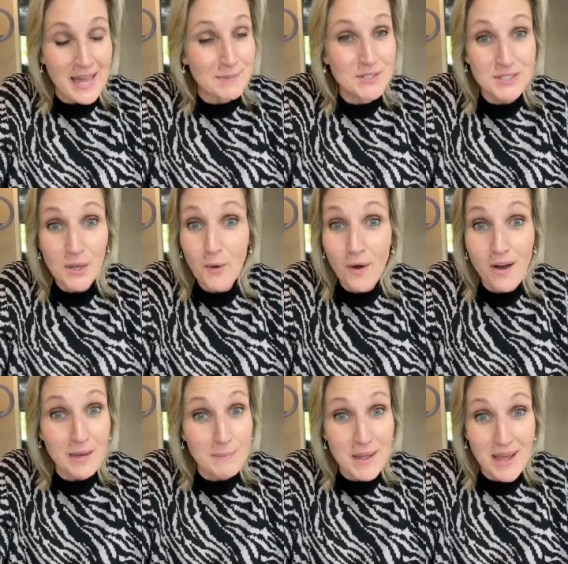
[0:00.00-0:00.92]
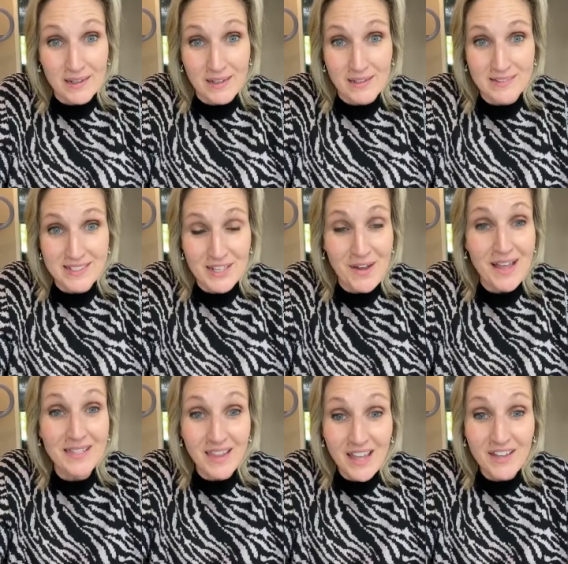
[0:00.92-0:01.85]
I'm so all about it. So
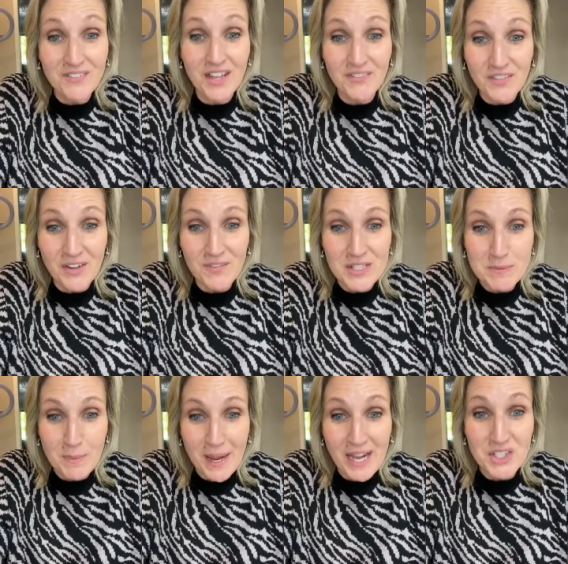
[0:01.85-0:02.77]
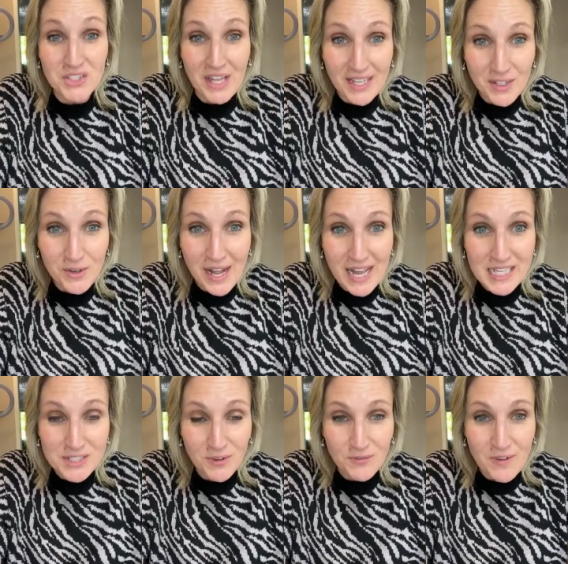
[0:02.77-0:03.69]
I love, love, love this page. Thank you
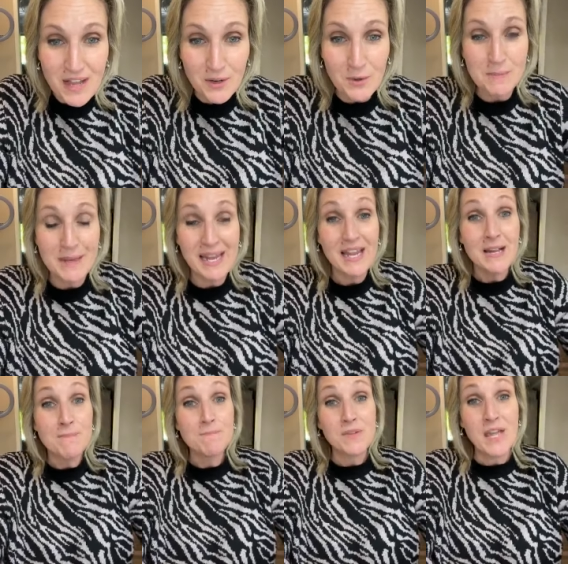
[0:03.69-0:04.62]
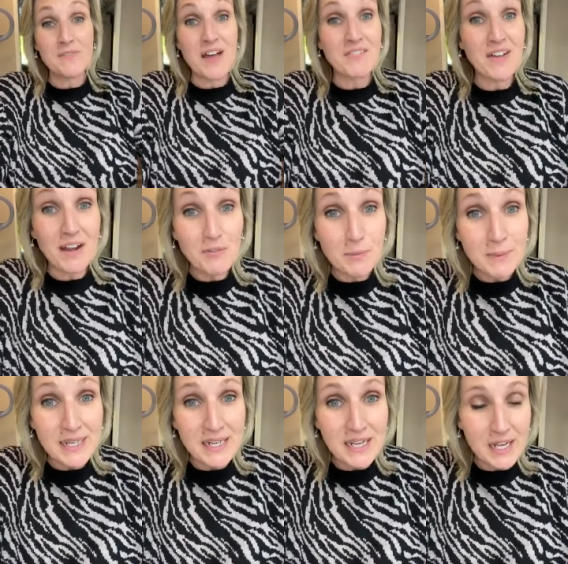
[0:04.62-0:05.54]
guys for following me. If I've ever
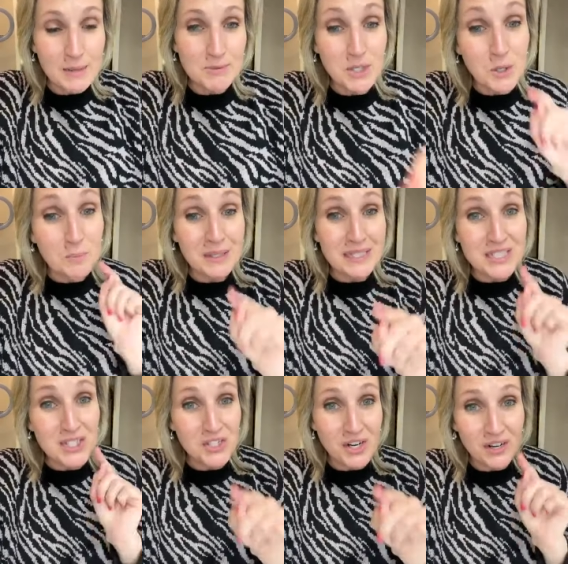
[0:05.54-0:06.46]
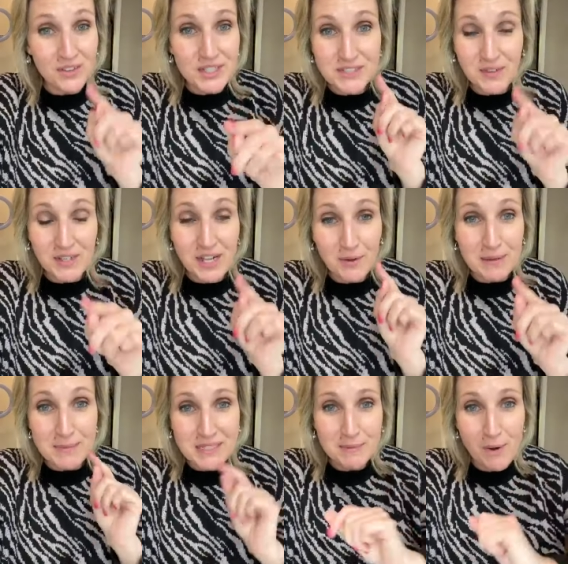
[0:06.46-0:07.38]
been any help to you, please share this video
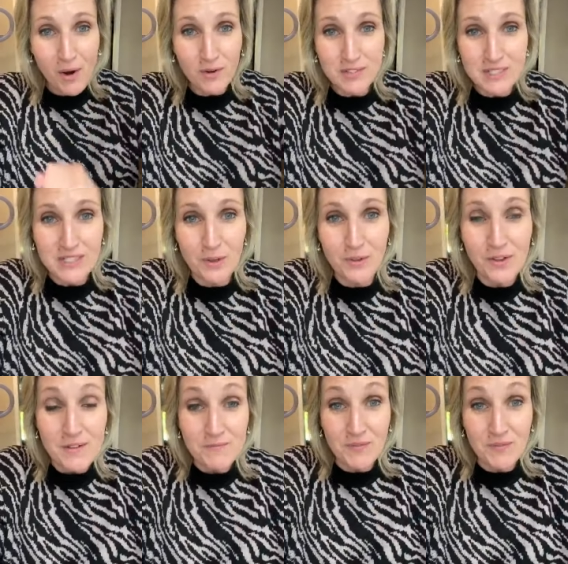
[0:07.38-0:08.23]
and give me some hearts so